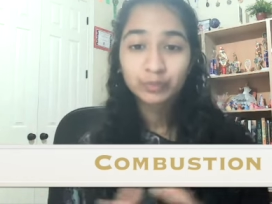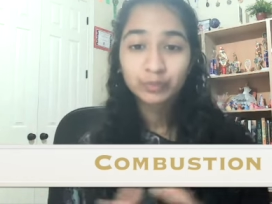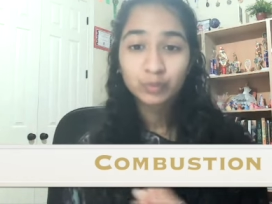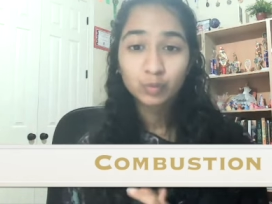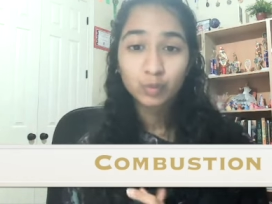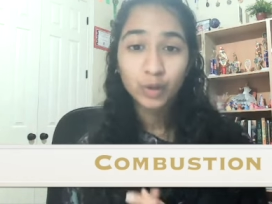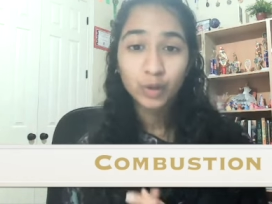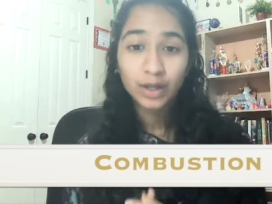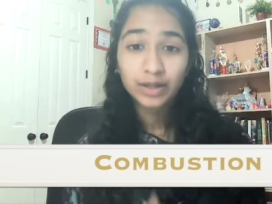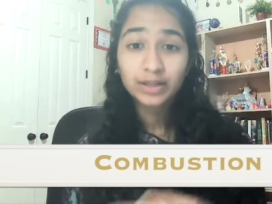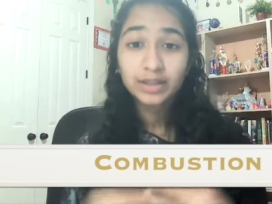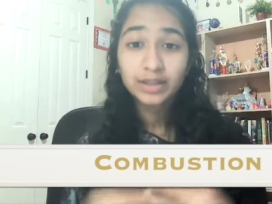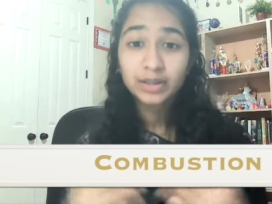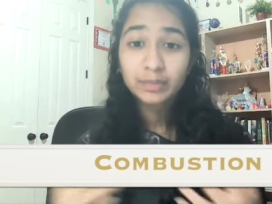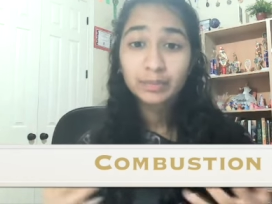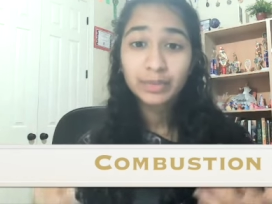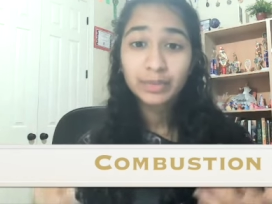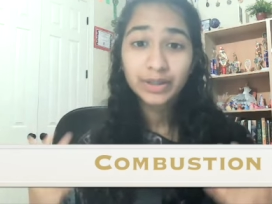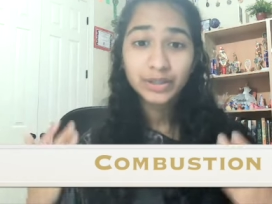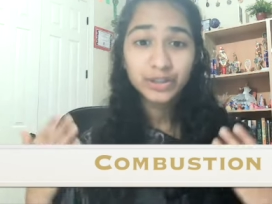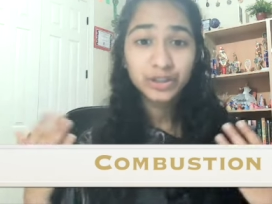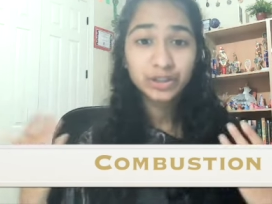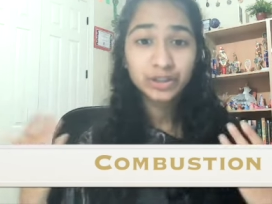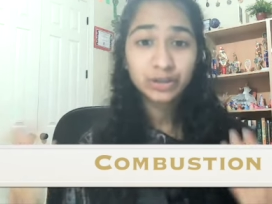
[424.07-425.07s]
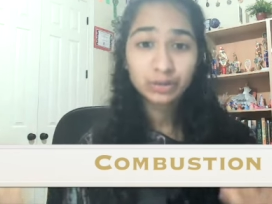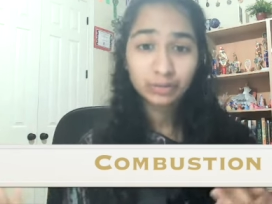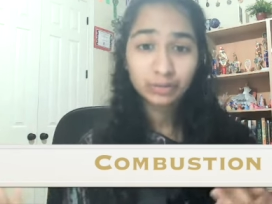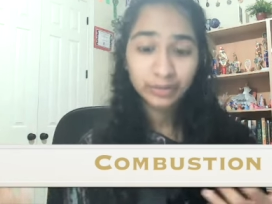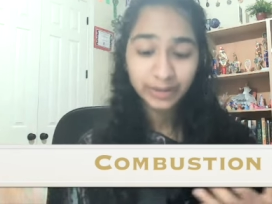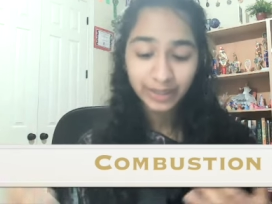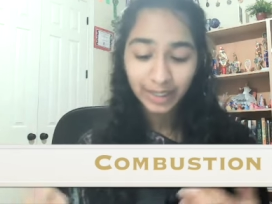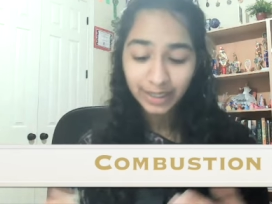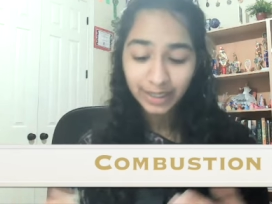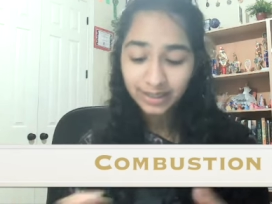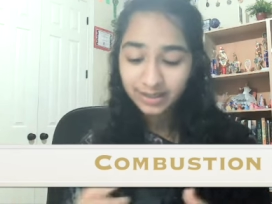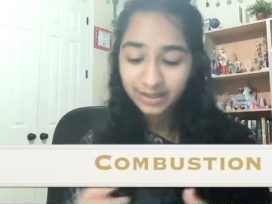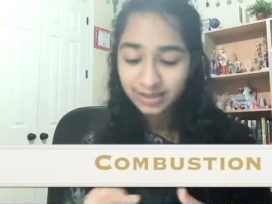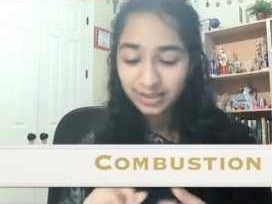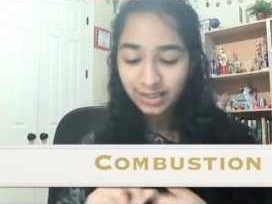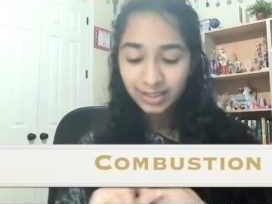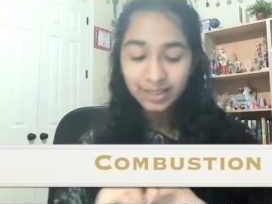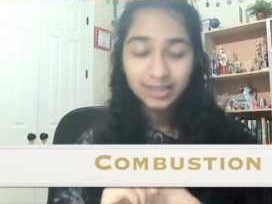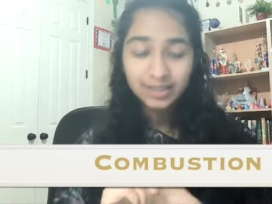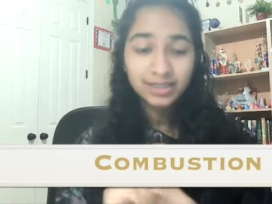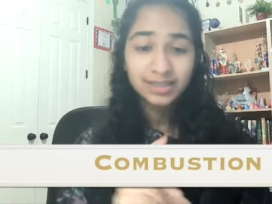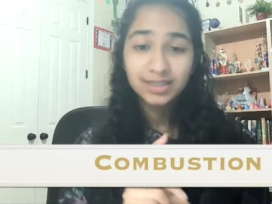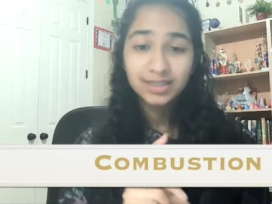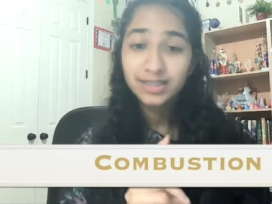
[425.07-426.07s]
Well, combustion creates
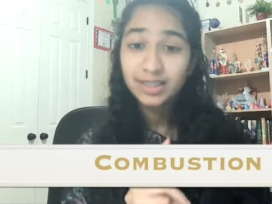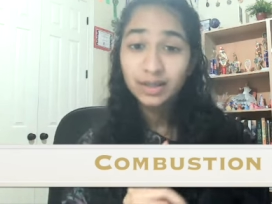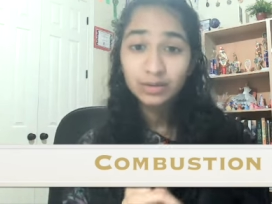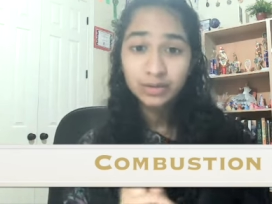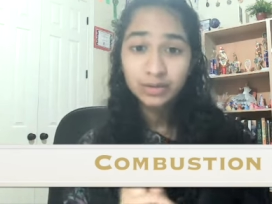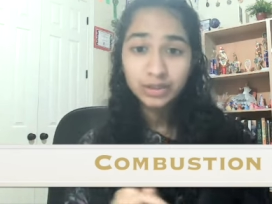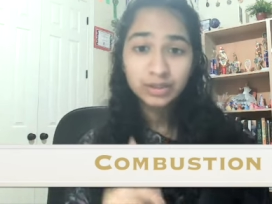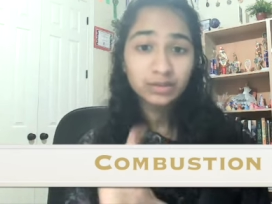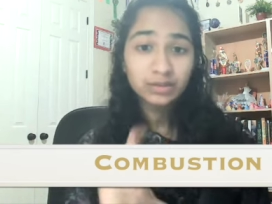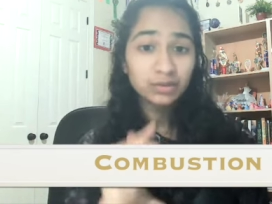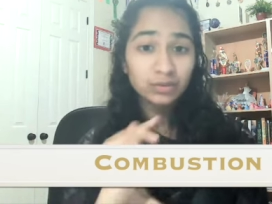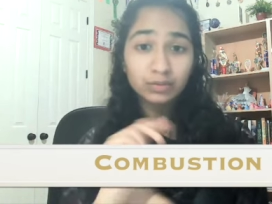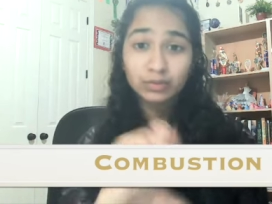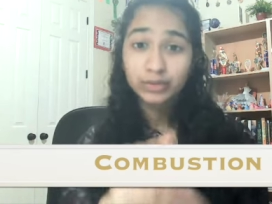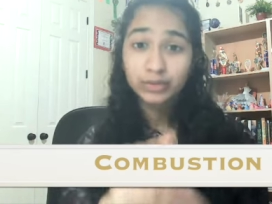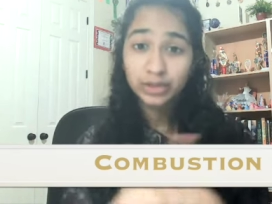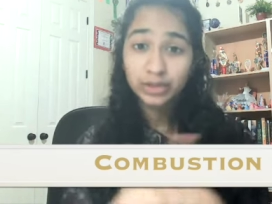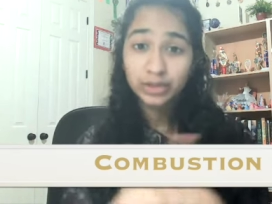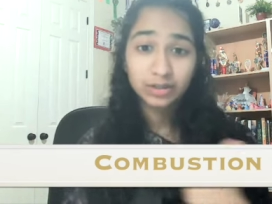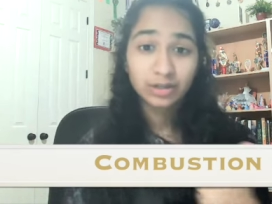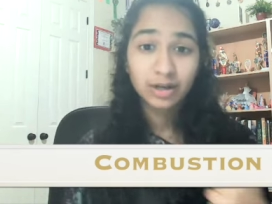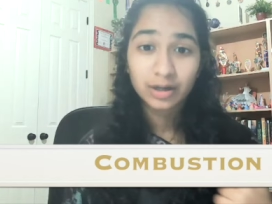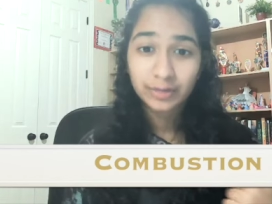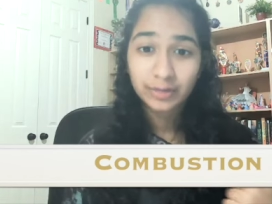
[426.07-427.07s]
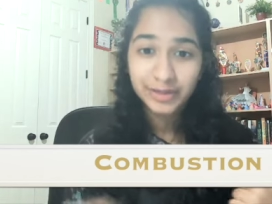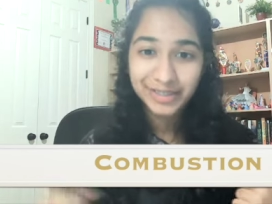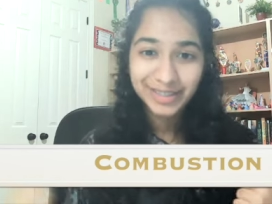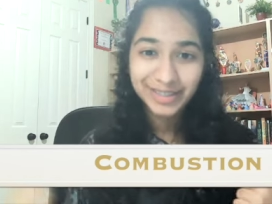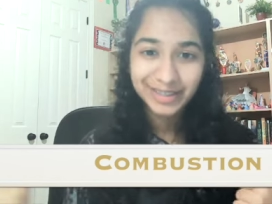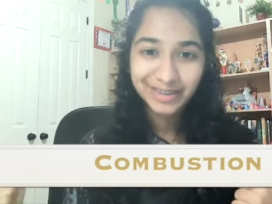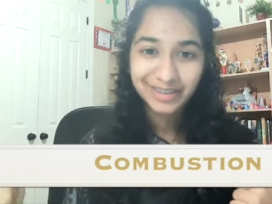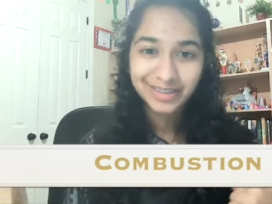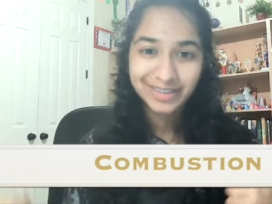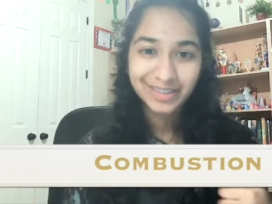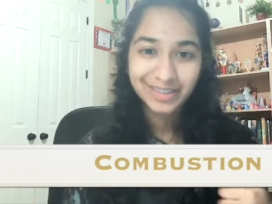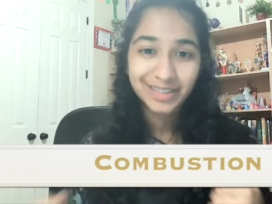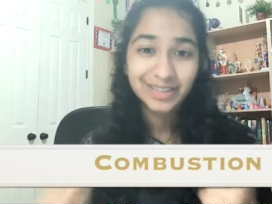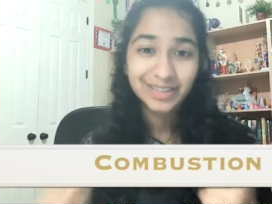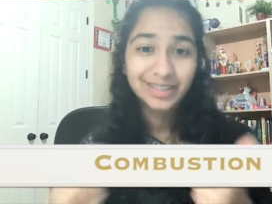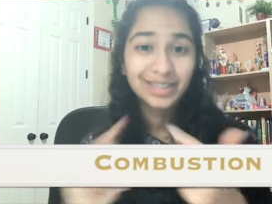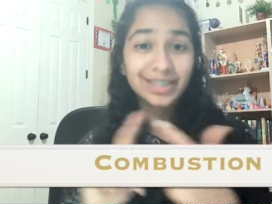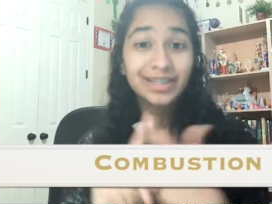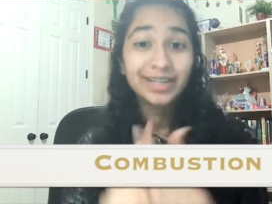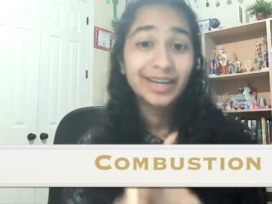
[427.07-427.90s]
CO2, which is carbon dioxide,